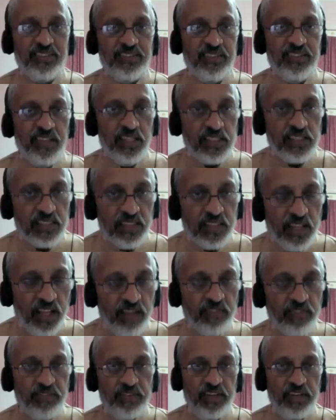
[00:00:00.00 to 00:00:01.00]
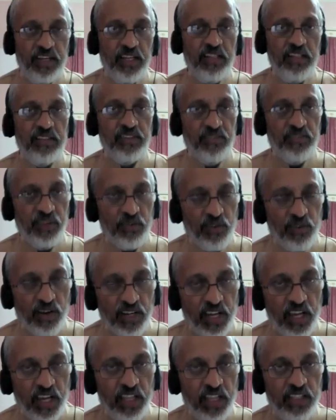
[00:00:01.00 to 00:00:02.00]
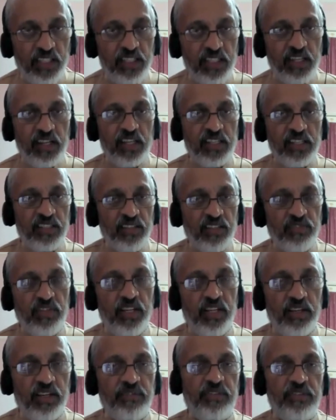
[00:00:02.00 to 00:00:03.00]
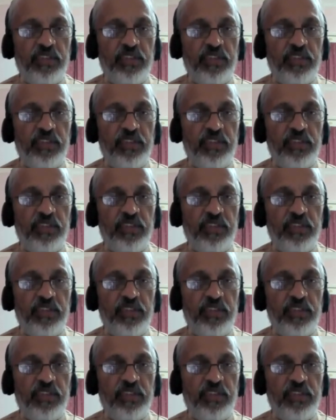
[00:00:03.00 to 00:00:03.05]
It's love, right? So we are walking in the direction of love.